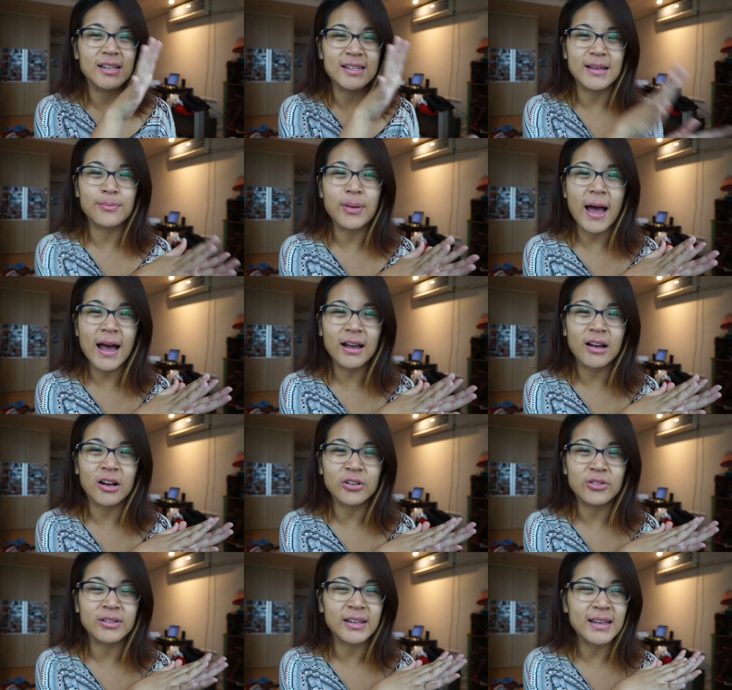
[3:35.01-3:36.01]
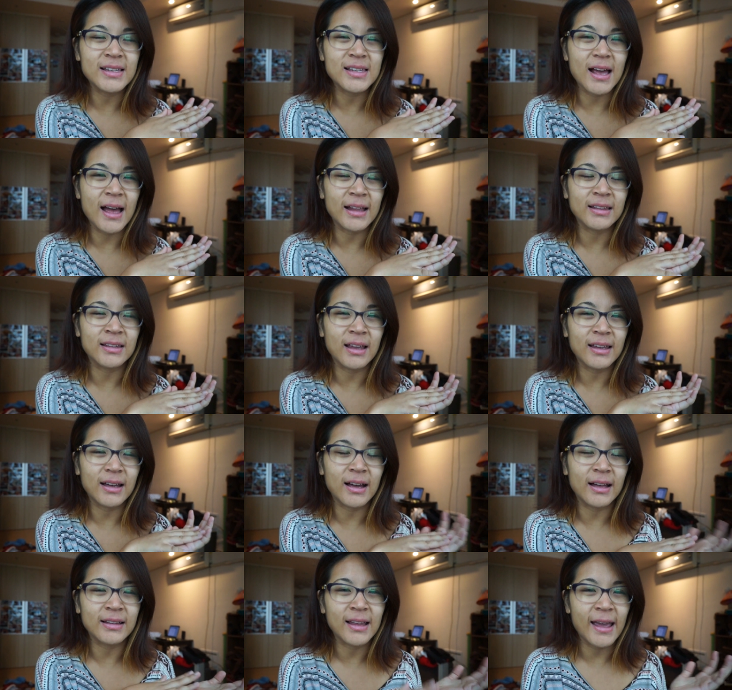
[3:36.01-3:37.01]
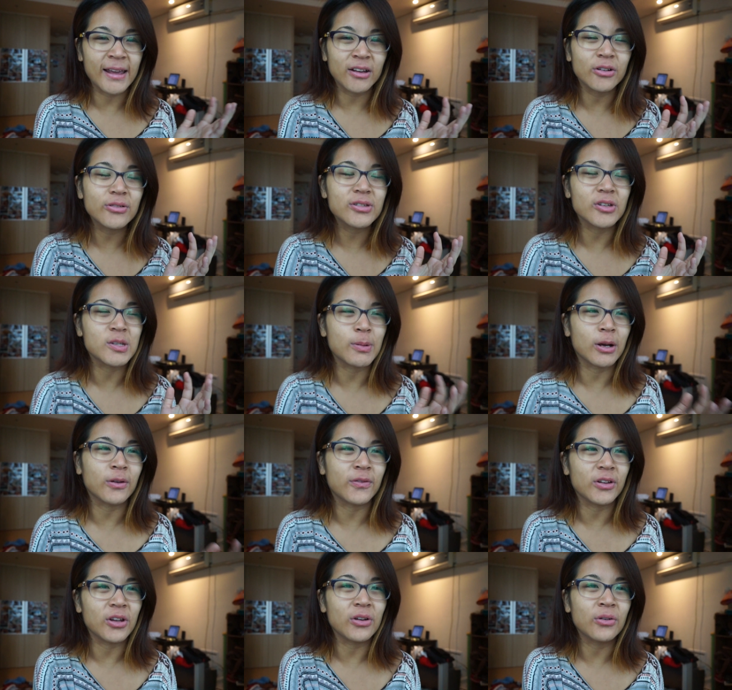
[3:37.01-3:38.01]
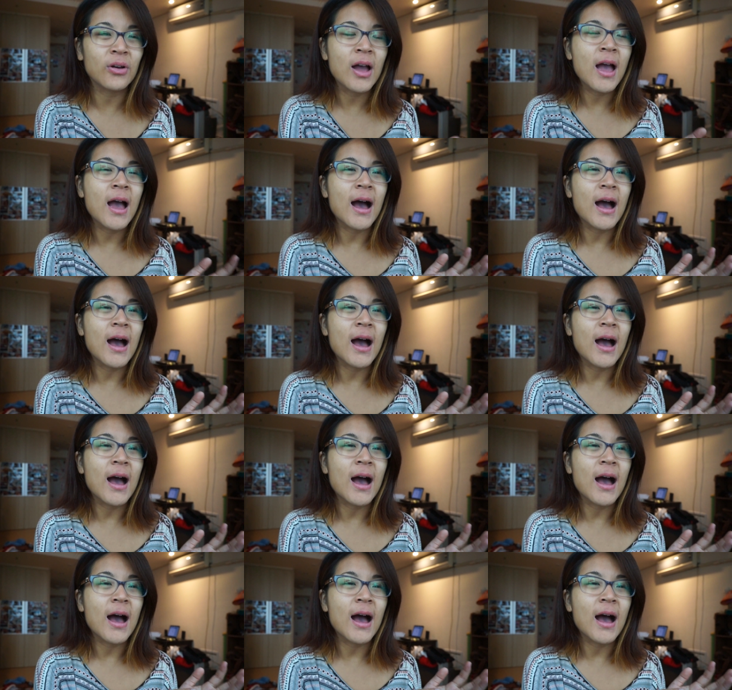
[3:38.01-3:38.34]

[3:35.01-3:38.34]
impact on your knees and ankles, so it's better for you.